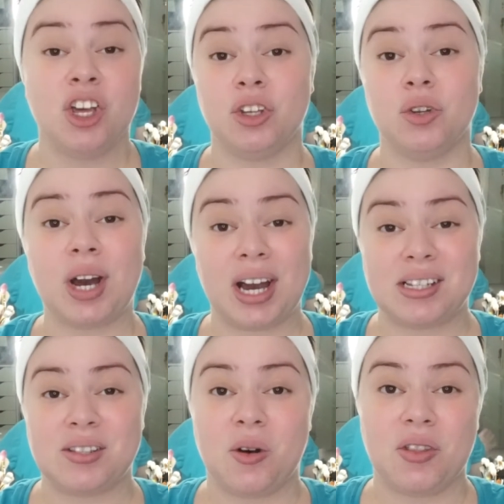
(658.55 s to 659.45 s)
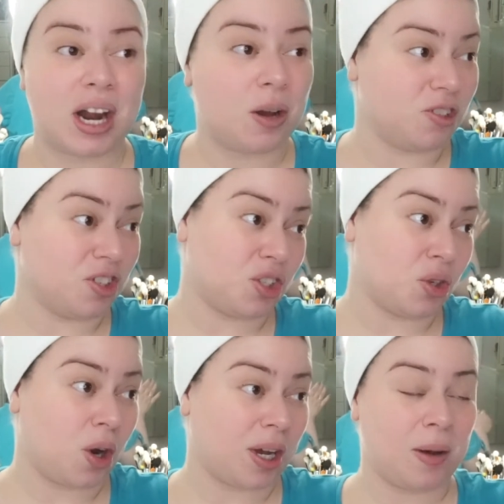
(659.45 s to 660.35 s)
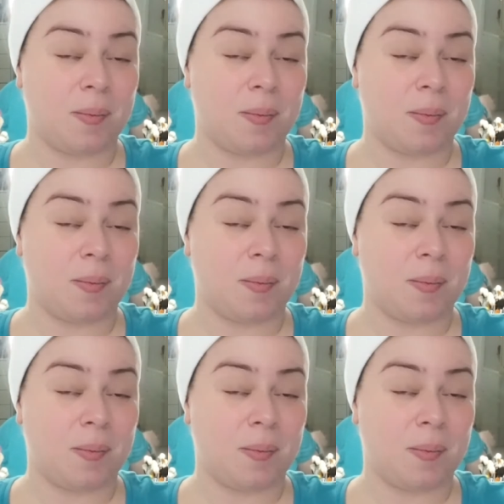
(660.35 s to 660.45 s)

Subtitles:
you guys know that I was just talking